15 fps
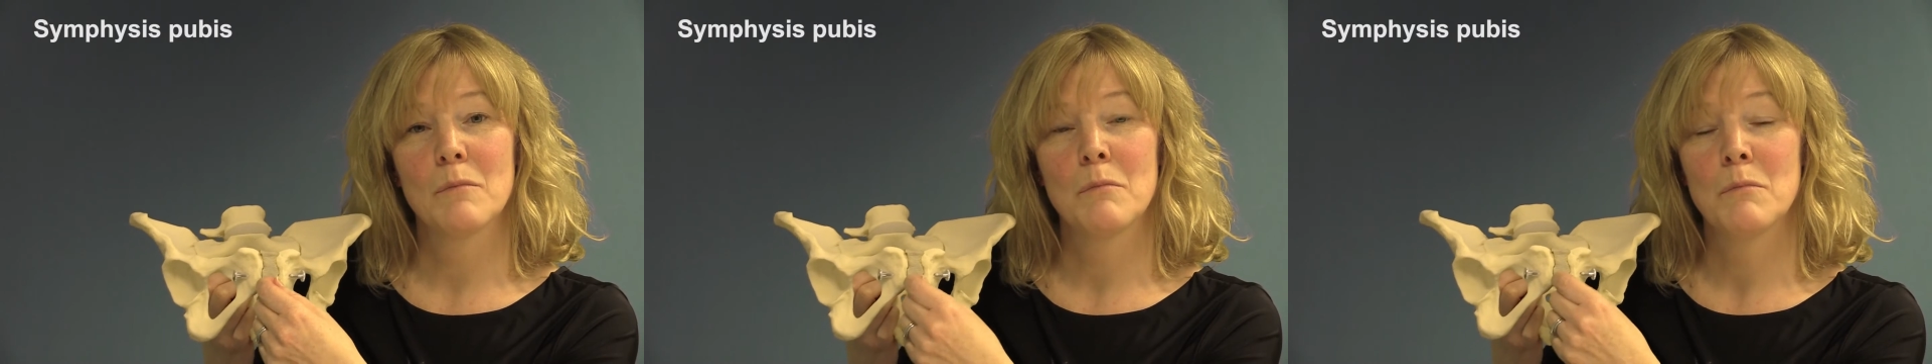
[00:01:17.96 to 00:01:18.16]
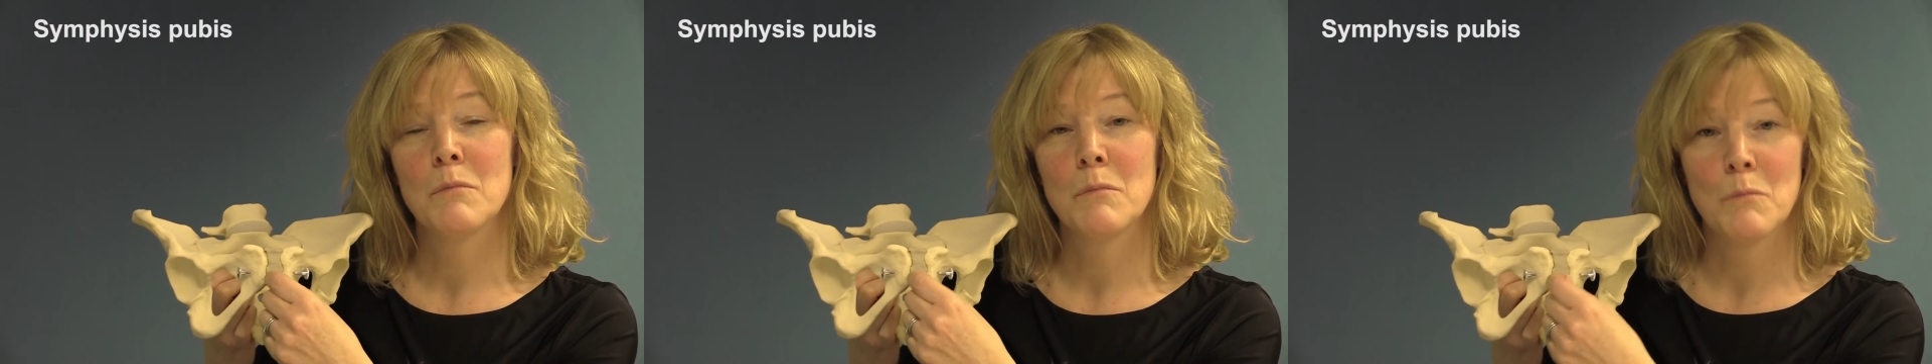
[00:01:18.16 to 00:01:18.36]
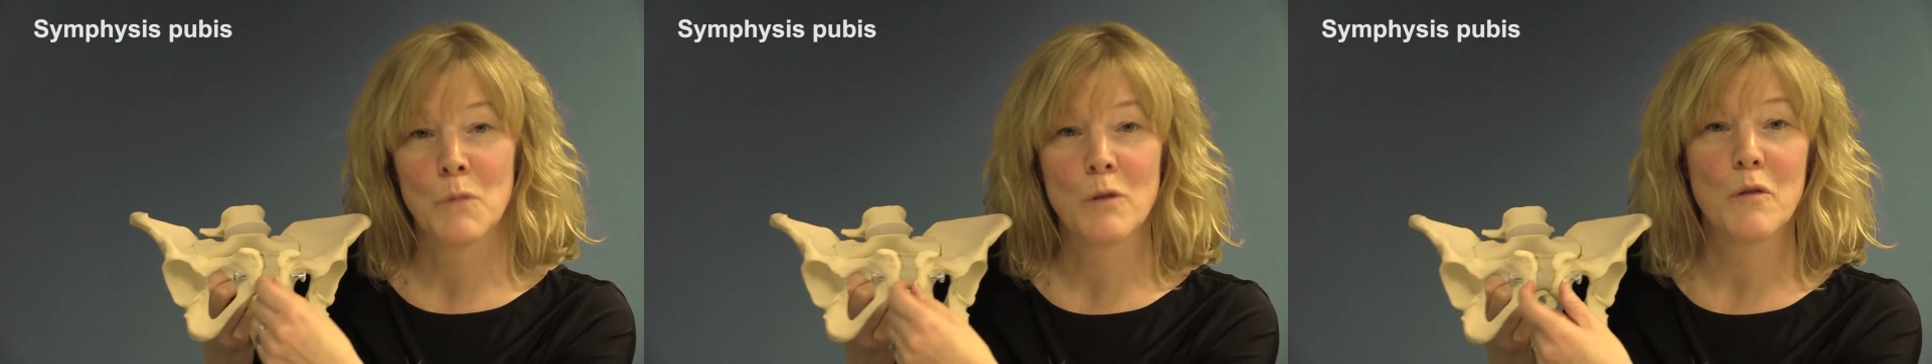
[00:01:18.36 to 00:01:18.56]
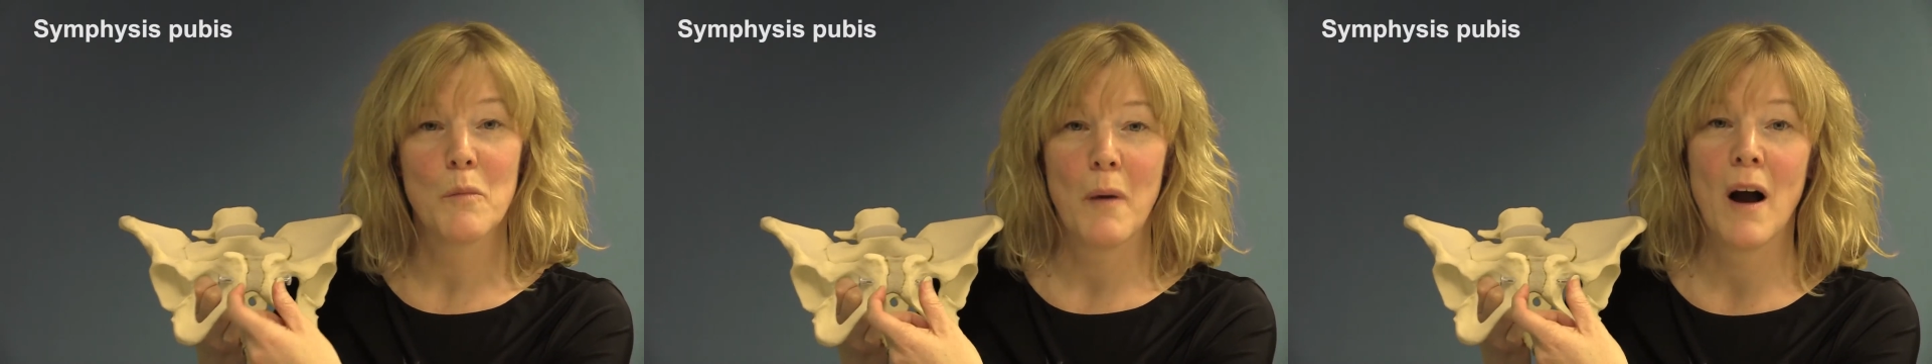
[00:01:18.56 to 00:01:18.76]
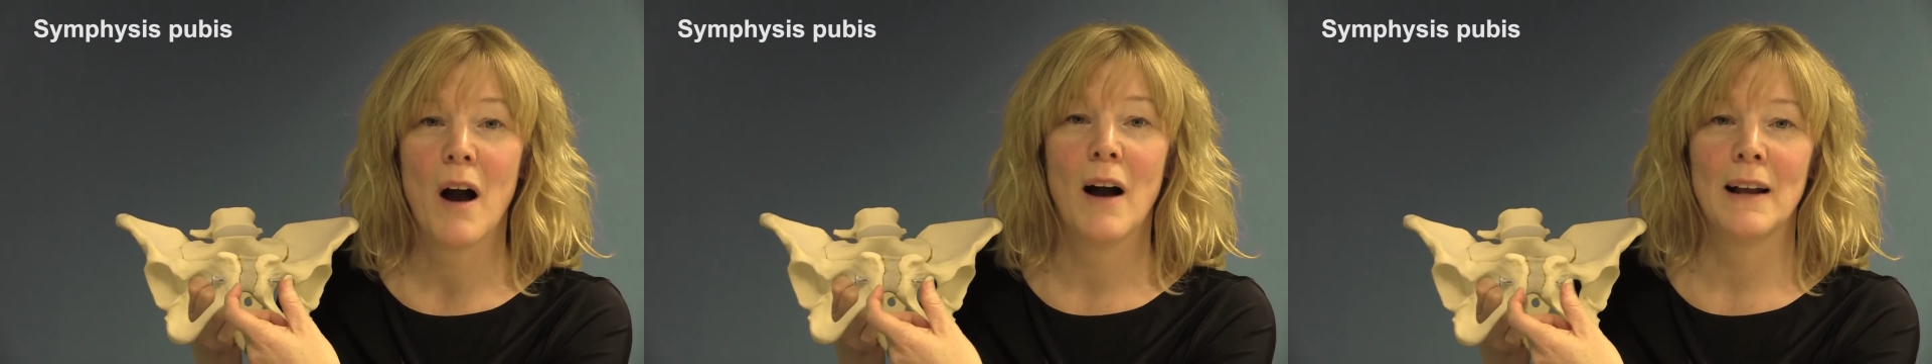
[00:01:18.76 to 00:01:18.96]
move
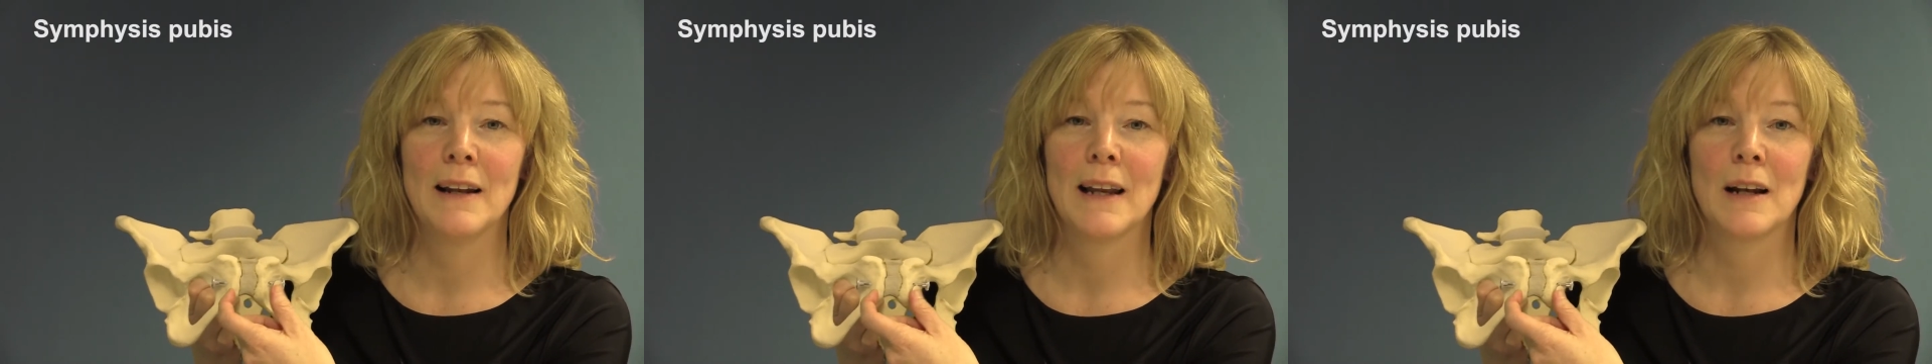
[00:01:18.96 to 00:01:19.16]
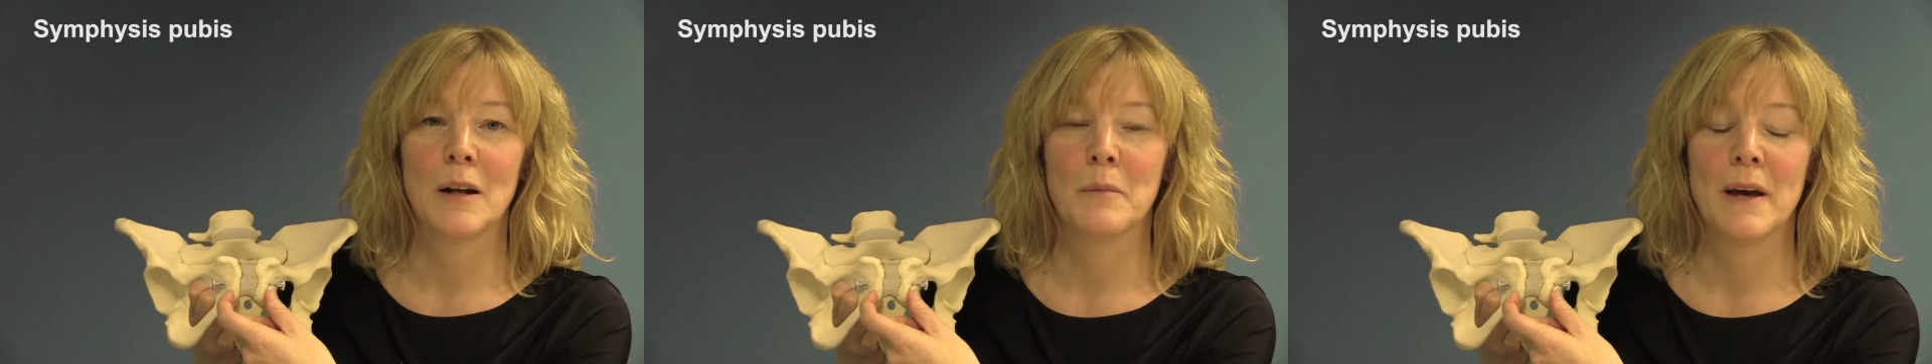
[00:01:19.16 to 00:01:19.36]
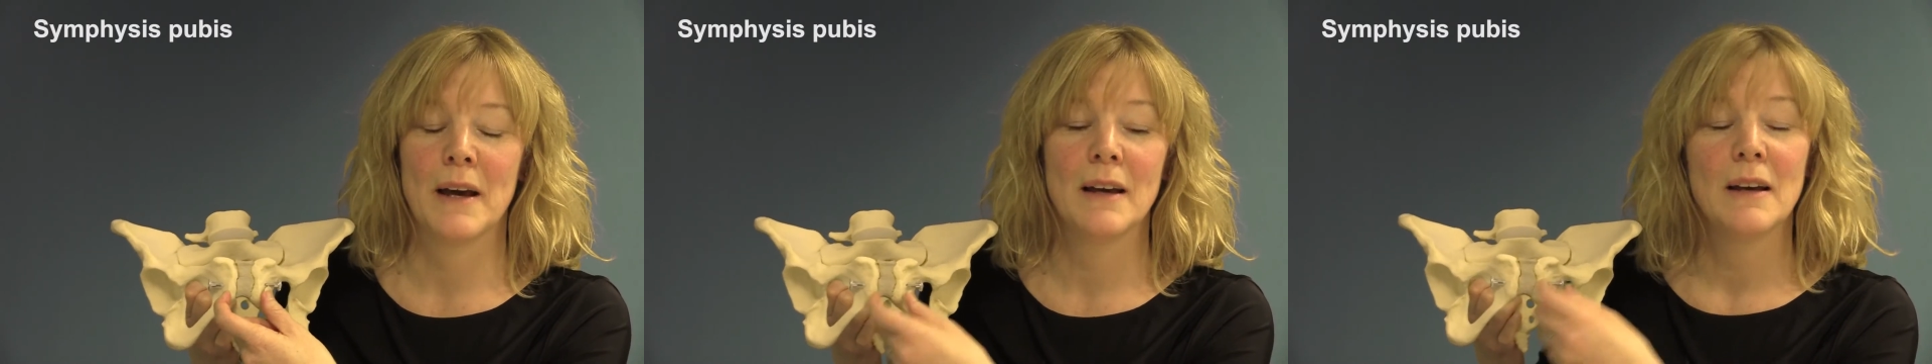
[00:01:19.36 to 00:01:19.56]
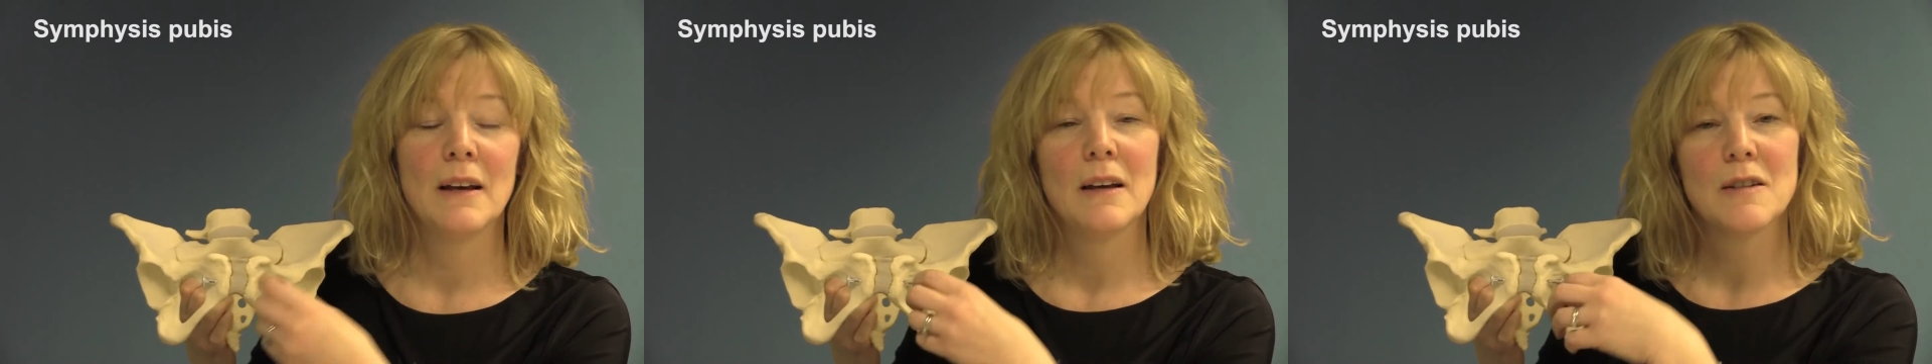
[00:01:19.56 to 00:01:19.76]
apart a little bit